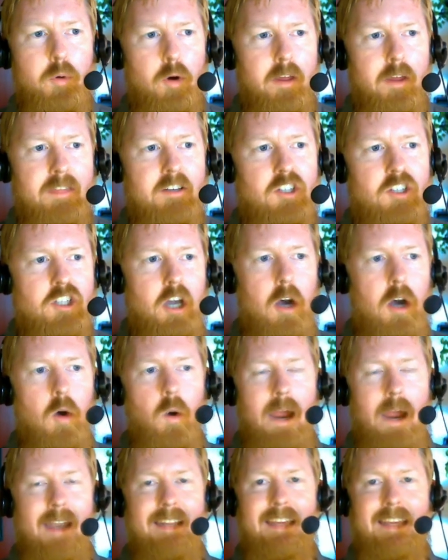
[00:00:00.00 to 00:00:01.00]
the show
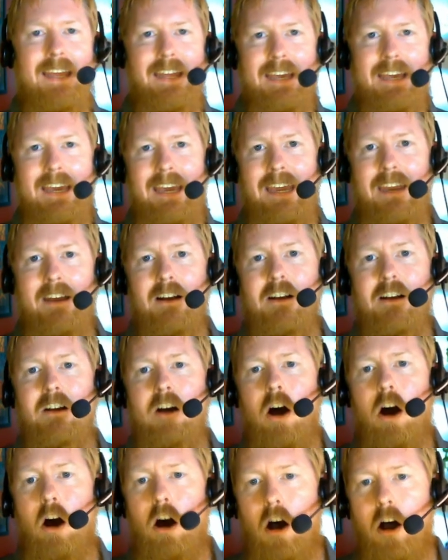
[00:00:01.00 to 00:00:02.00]
and getting in
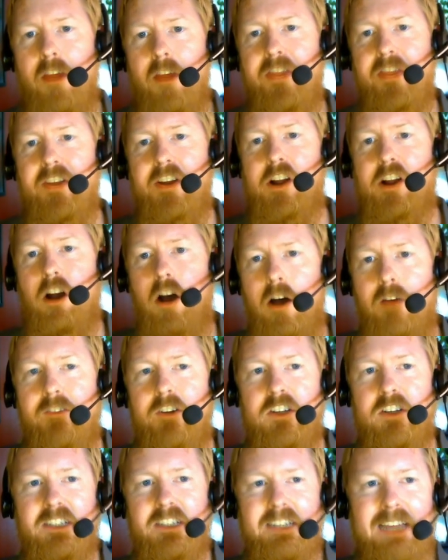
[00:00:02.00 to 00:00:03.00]
on the
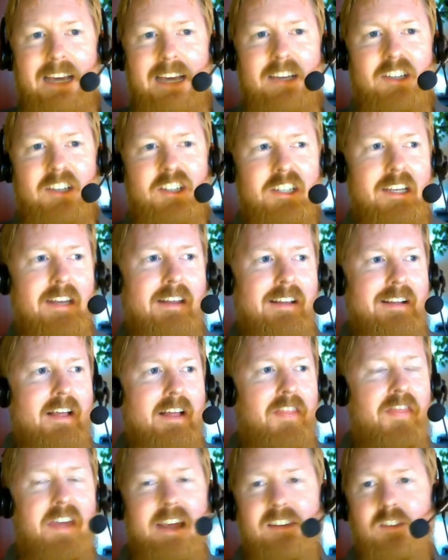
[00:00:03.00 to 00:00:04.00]
conversation.
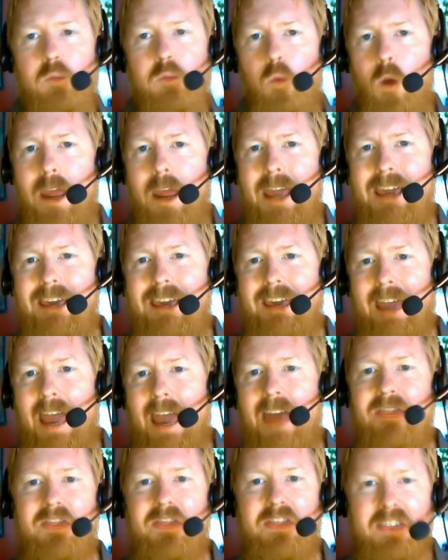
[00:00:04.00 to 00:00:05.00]
This week
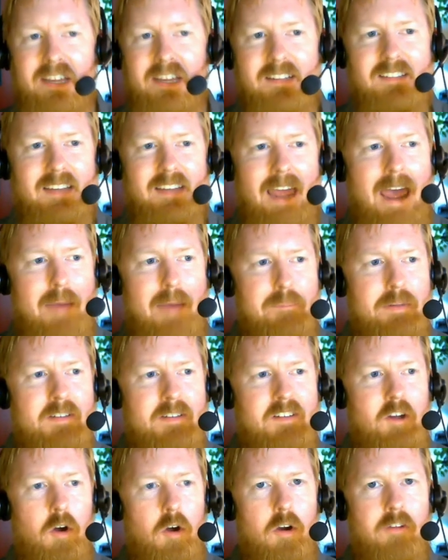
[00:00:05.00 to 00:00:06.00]
and this
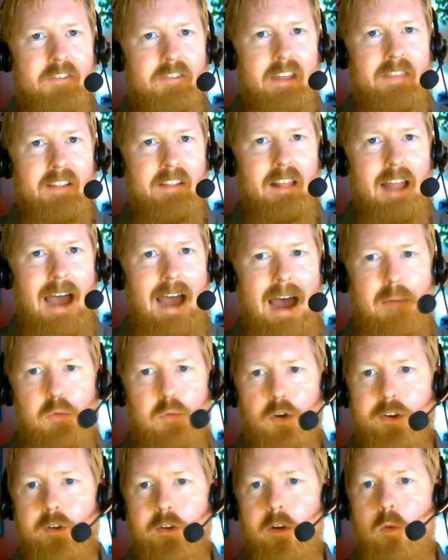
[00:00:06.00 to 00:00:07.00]
episode of In the Lab, we're
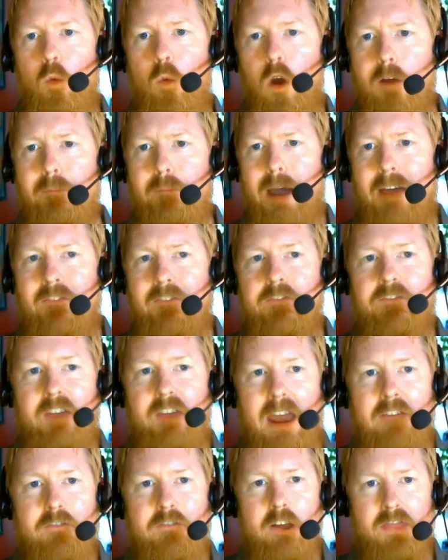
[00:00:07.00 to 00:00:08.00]
doing one of my
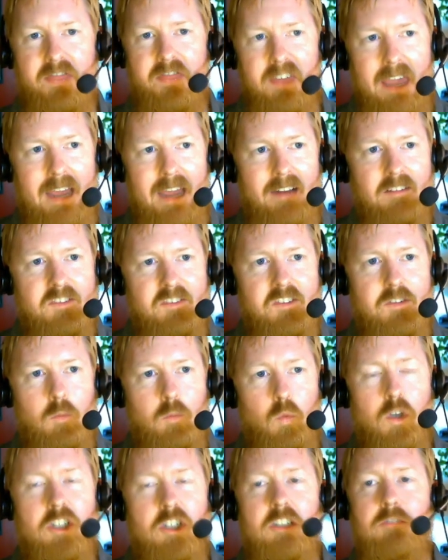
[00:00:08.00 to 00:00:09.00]
favorite things,
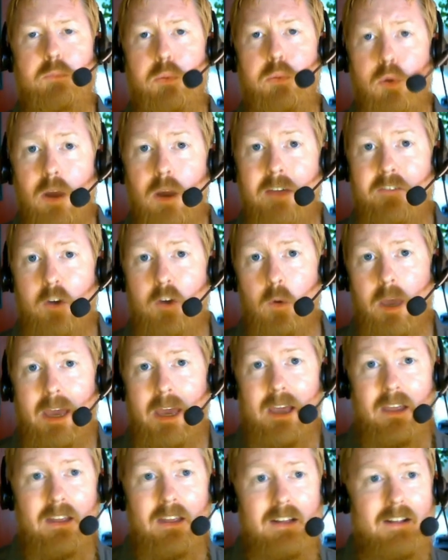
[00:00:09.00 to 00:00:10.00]
which is previewing
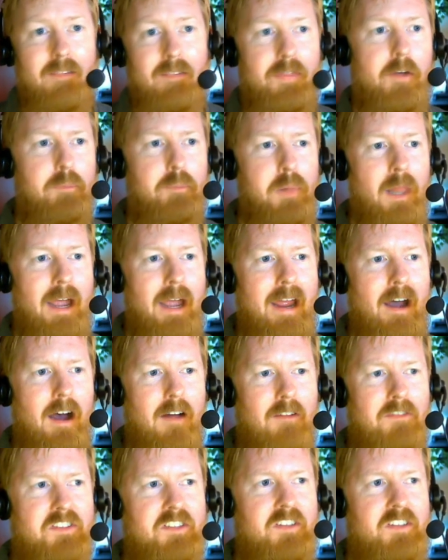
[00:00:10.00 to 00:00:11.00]
the playoffs,